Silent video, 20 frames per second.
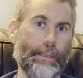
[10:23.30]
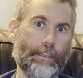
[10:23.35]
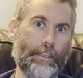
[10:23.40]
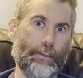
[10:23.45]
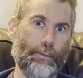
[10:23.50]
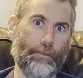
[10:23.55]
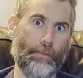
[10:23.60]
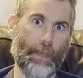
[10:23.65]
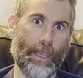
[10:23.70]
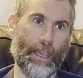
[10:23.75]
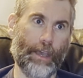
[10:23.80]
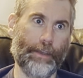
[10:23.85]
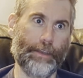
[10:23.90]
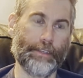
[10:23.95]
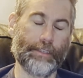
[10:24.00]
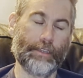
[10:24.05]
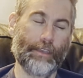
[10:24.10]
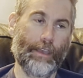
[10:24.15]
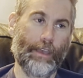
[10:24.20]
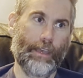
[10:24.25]
into,
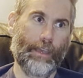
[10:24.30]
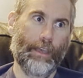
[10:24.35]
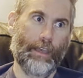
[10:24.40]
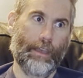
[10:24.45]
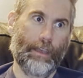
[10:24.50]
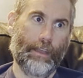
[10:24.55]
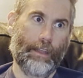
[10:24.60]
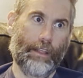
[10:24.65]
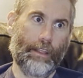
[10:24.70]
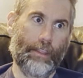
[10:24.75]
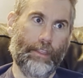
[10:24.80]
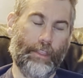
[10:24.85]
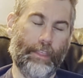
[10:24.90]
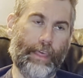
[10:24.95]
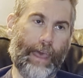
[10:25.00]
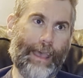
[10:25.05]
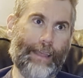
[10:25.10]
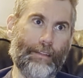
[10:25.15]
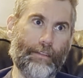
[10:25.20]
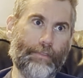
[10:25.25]
because
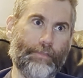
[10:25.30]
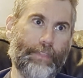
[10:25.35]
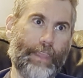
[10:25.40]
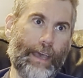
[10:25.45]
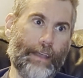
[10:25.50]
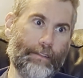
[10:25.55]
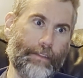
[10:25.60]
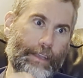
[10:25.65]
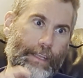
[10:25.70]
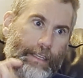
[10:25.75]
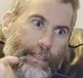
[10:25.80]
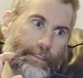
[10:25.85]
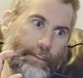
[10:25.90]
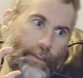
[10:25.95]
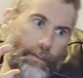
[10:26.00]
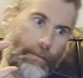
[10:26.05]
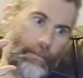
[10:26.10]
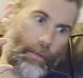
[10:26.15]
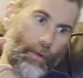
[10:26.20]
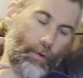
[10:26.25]
that leads
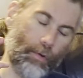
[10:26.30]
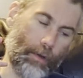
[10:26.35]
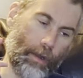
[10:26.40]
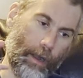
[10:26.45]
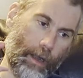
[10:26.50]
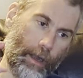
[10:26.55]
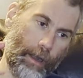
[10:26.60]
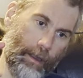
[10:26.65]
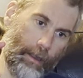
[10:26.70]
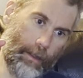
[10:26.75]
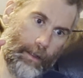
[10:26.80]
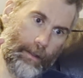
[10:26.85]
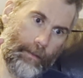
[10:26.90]
to more